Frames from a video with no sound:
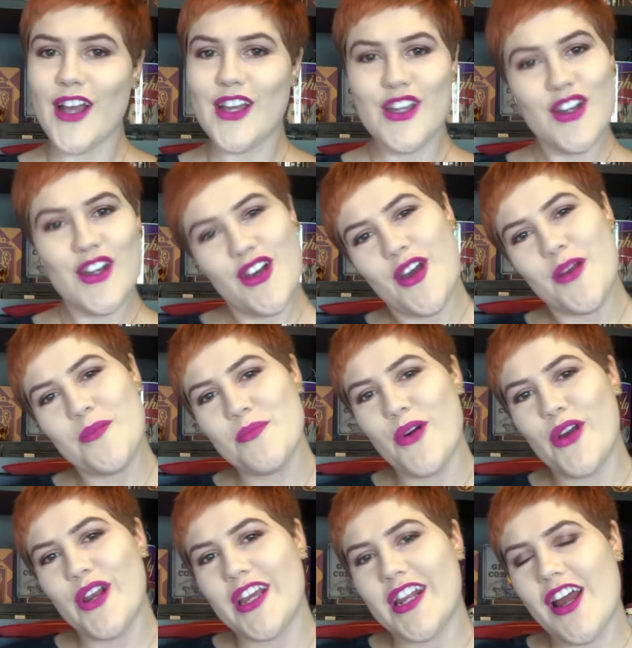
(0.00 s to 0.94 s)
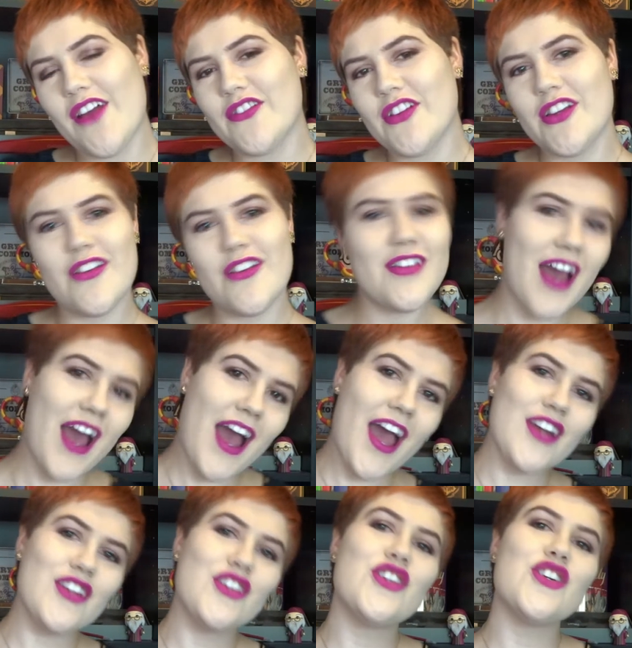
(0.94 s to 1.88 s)
Good morning, good afternoon,
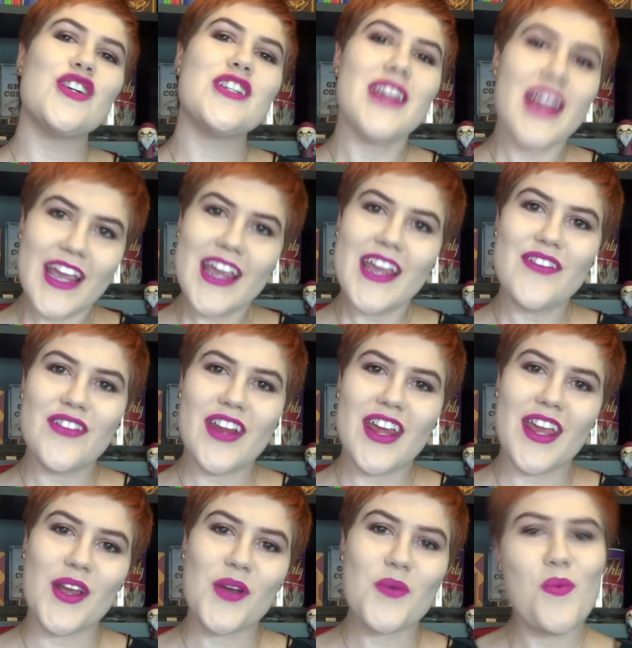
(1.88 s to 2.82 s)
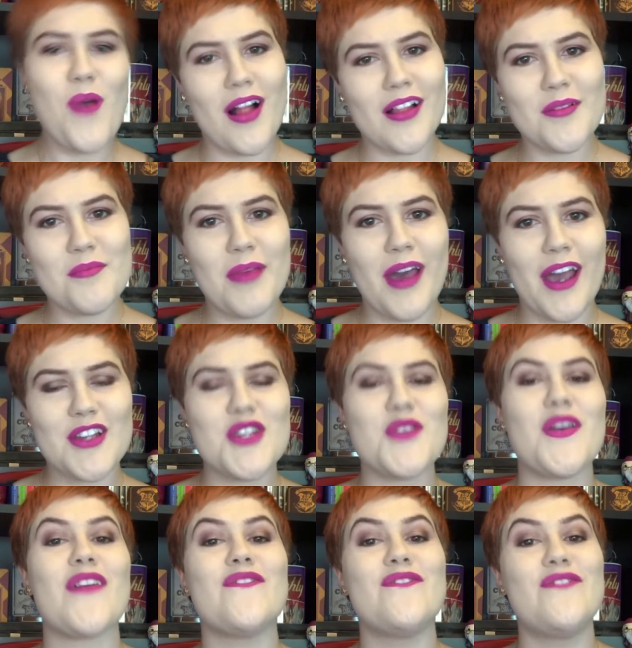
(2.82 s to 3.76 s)
and good evening. Welcome back to
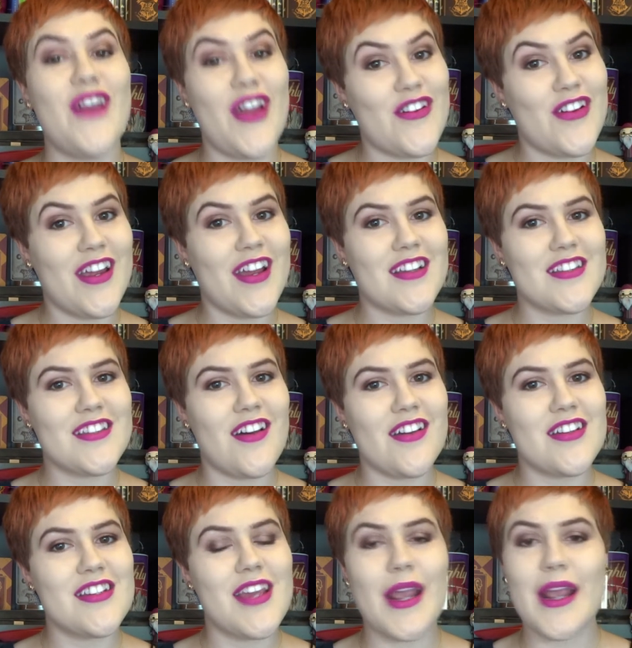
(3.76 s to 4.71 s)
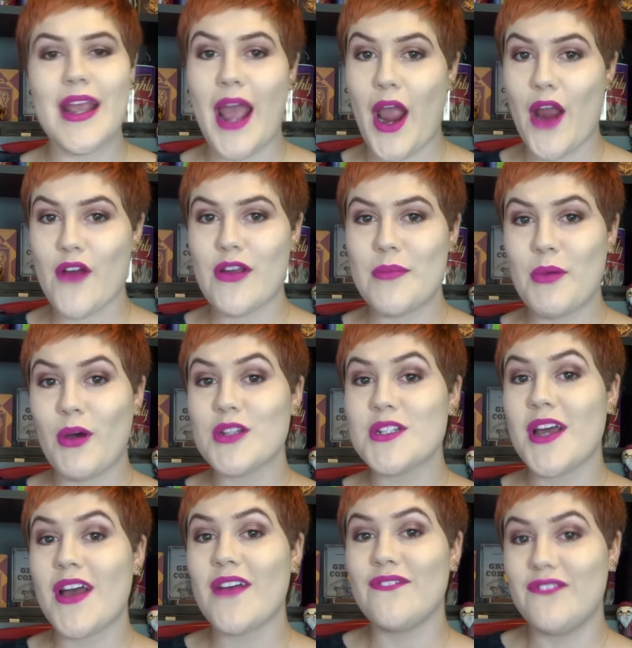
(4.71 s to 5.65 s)
a very exciting Harry
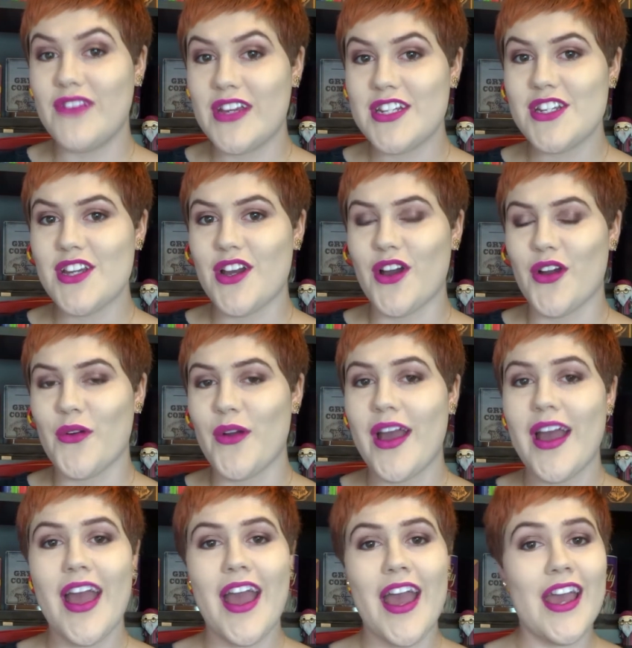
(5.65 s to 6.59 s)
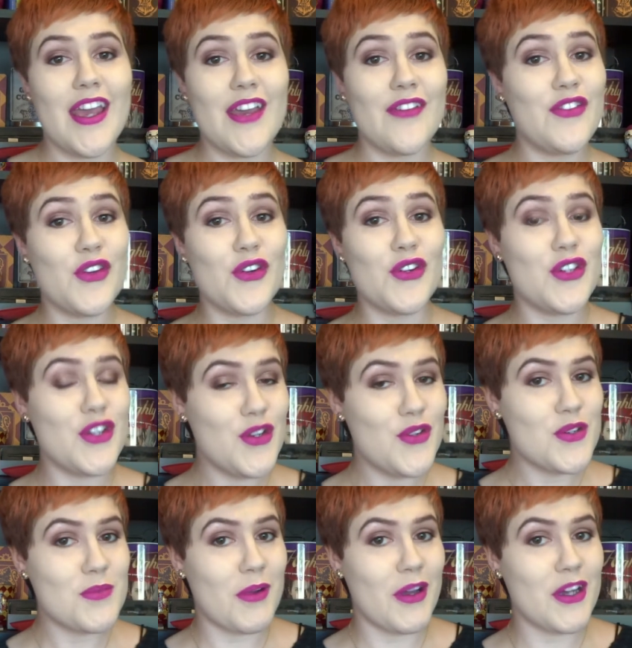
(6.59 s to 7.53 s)
Potter video. If you're new
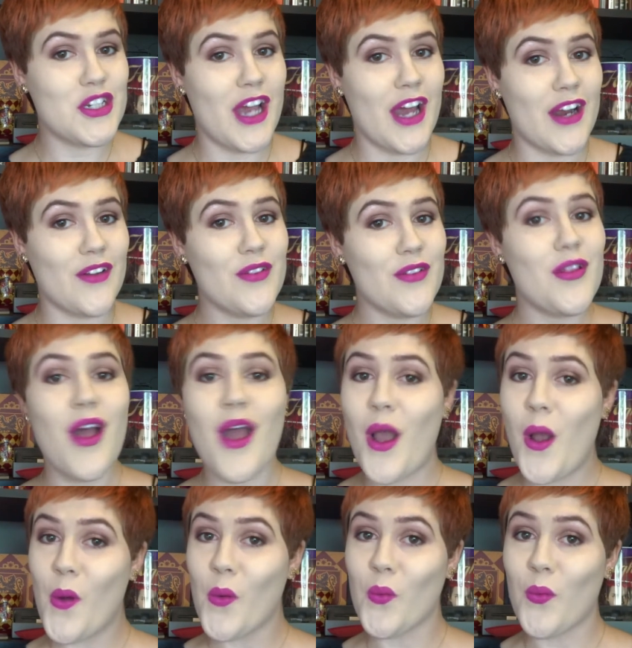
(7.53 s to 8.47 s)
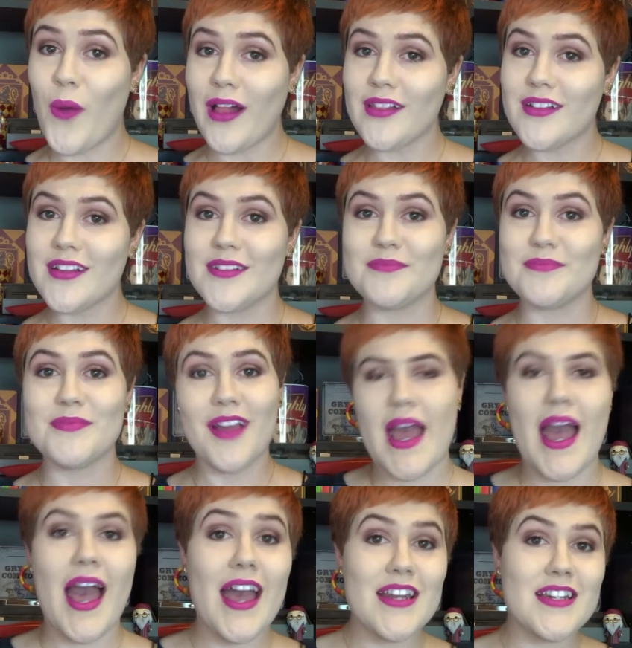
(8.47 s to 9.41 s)
to my channel, welcome.
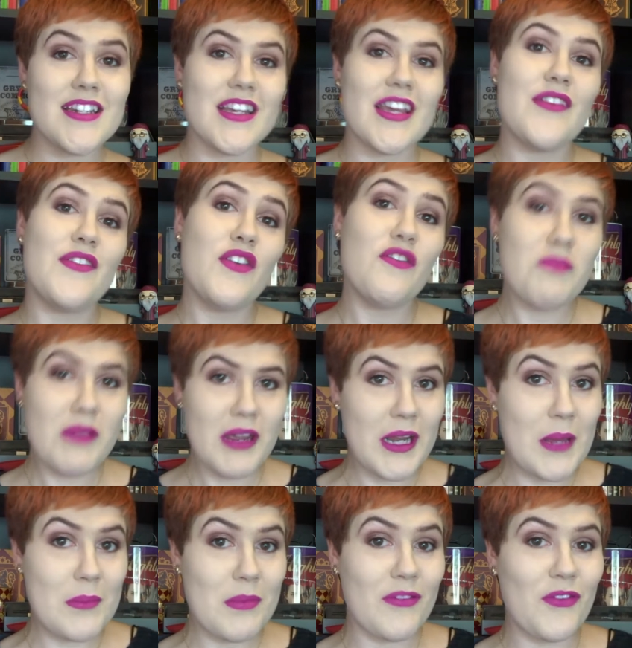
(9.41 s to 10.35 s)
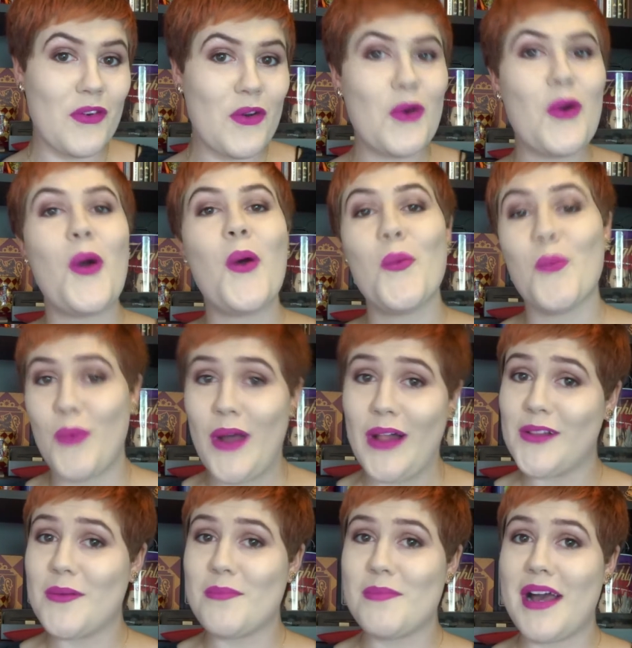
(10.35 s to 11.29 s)
And if you've been here before,
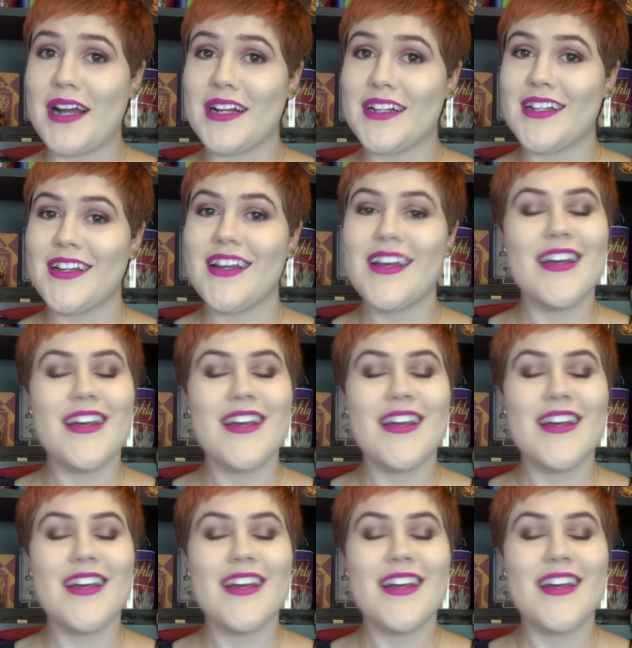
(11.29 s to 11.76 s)
welcome back.